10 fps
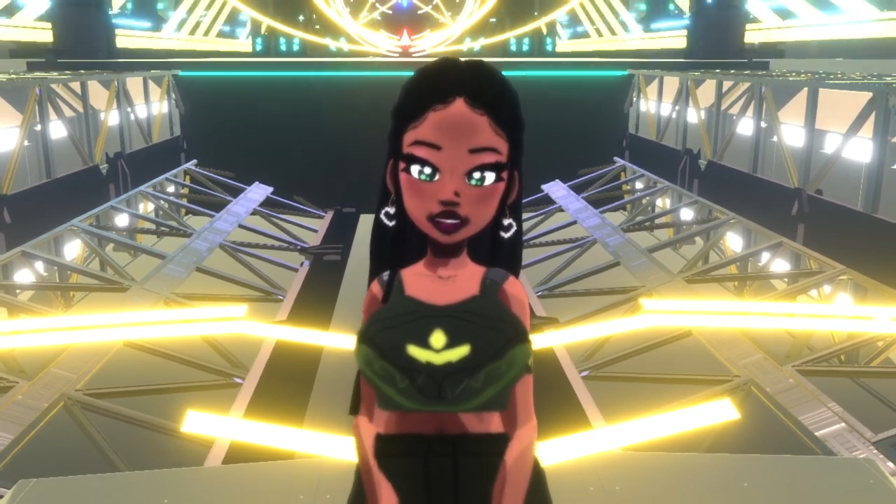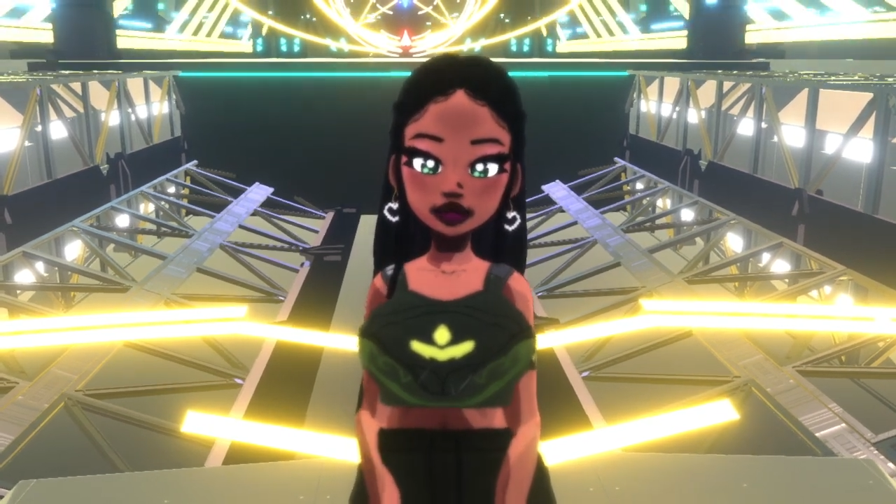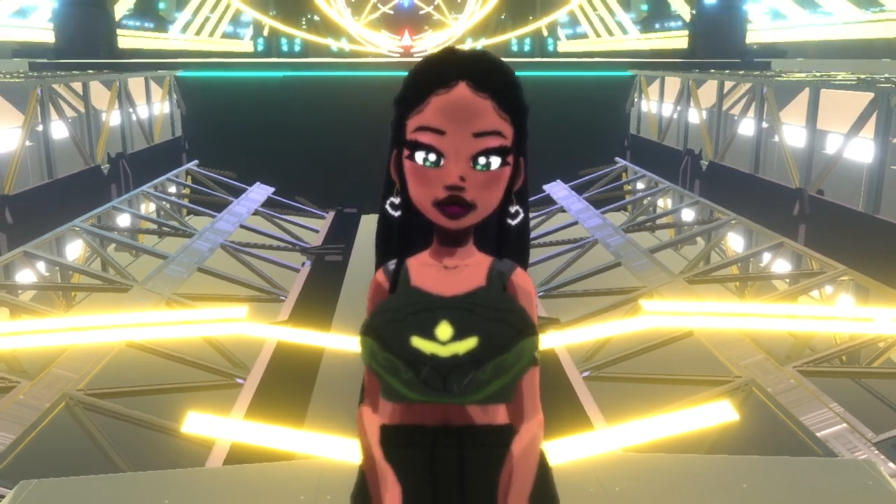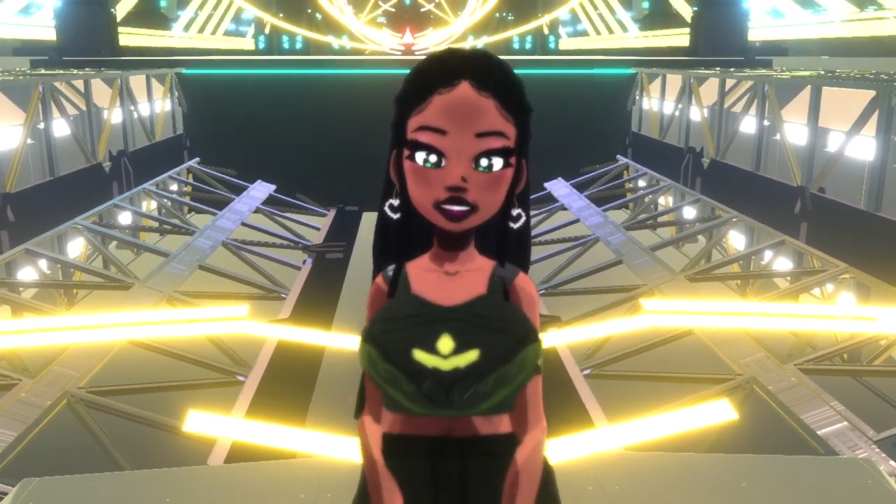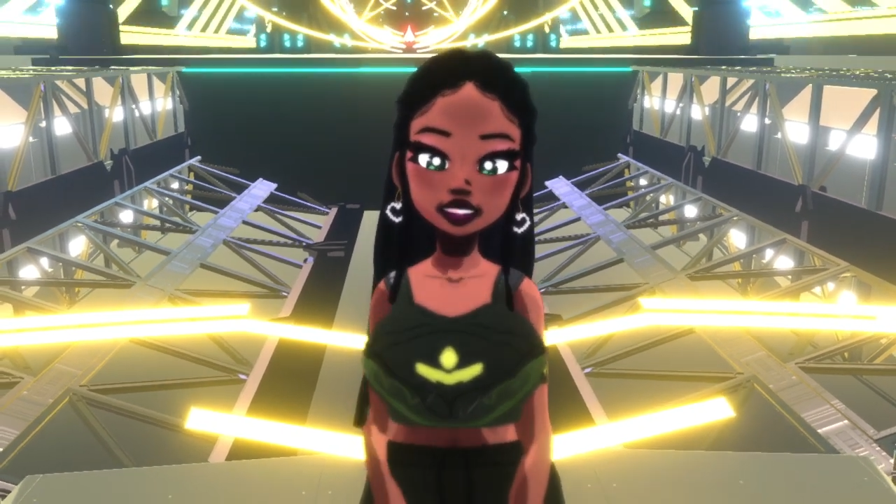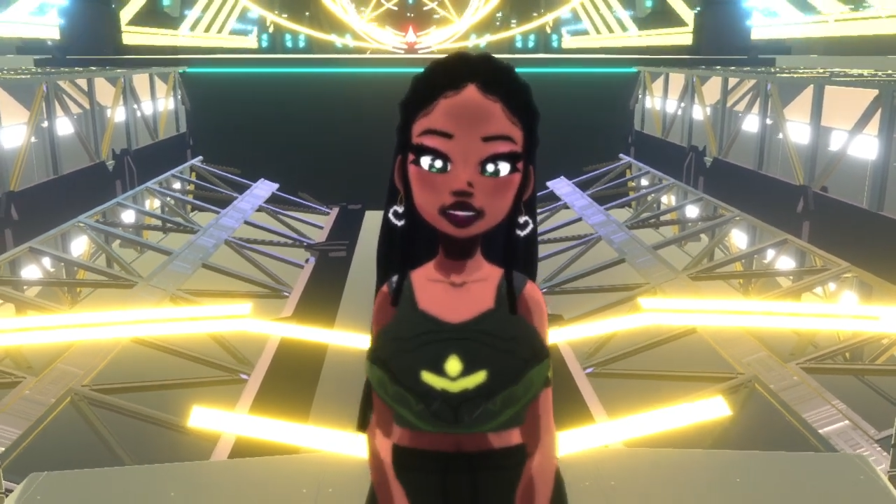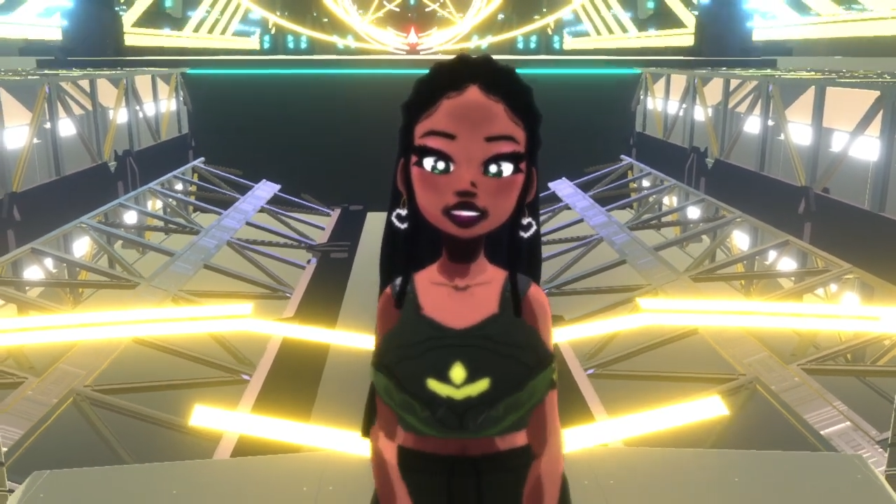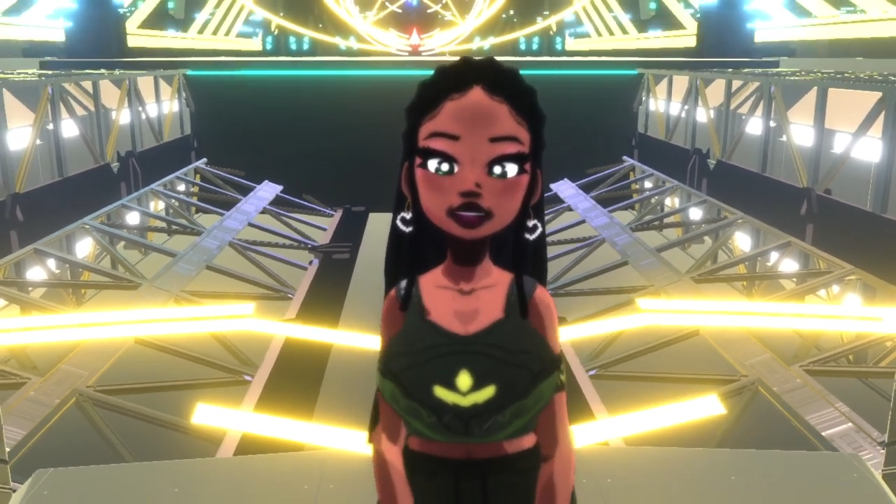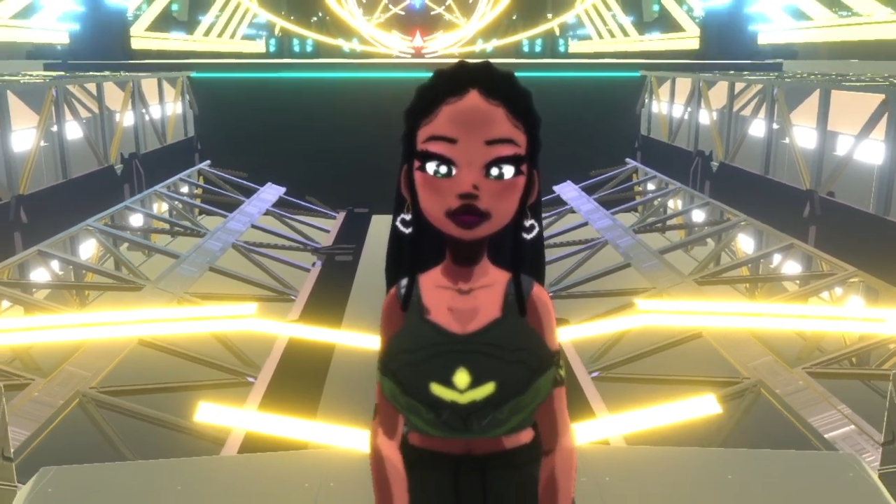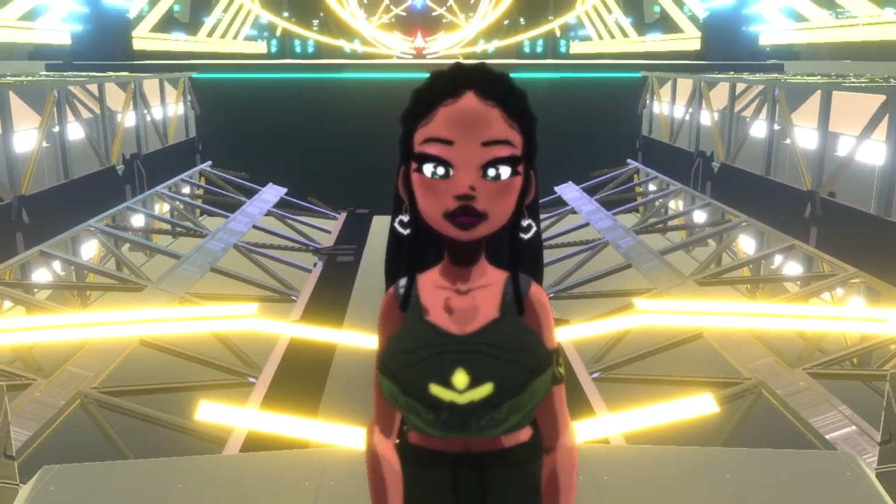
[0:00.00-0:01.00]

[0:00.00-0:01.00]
forward